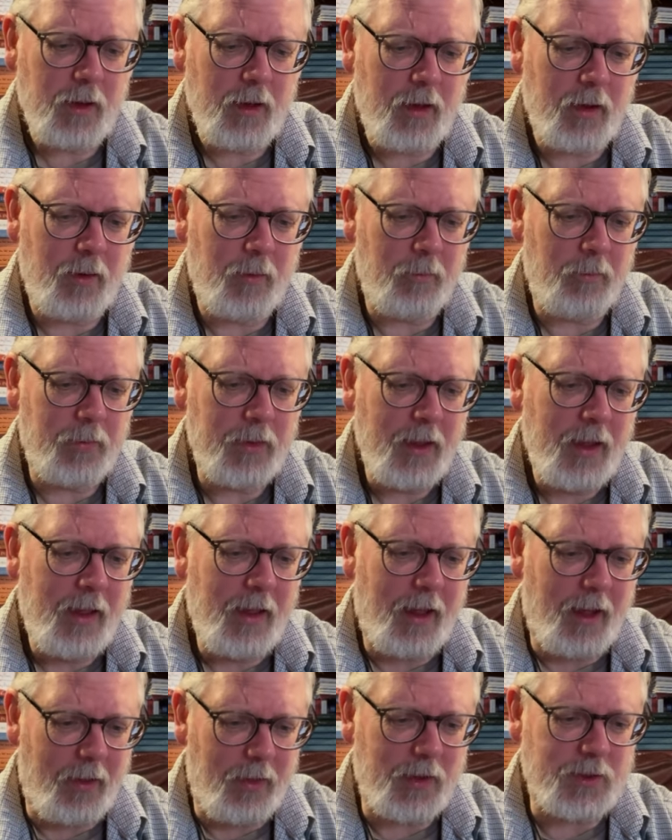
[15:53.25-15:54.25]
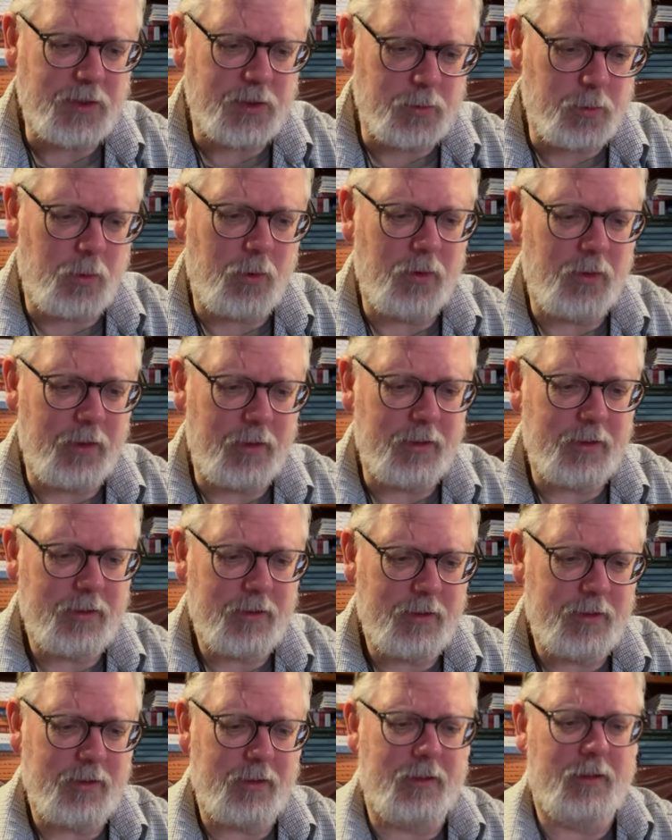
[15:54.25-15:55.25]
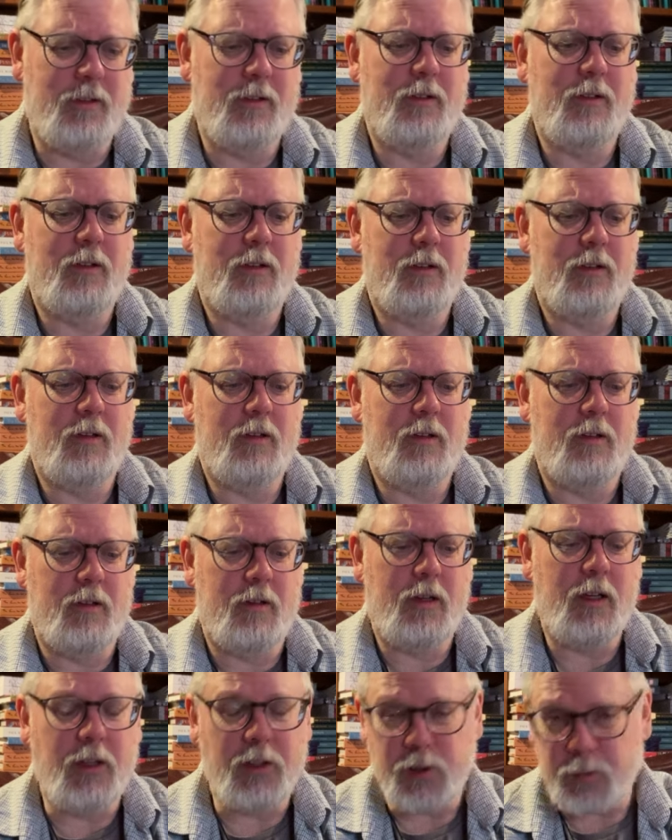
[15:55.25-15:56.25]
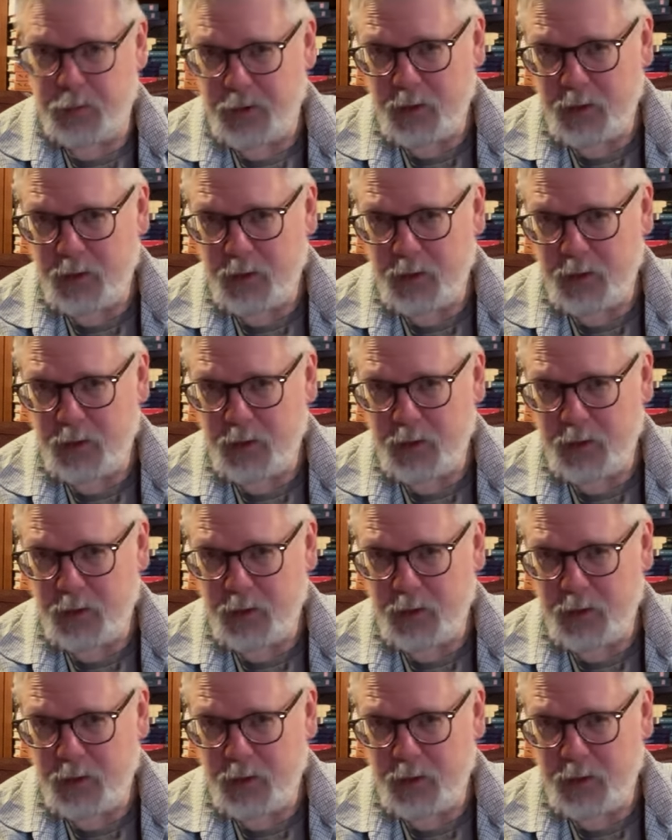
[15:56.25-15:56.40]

And this is one that eats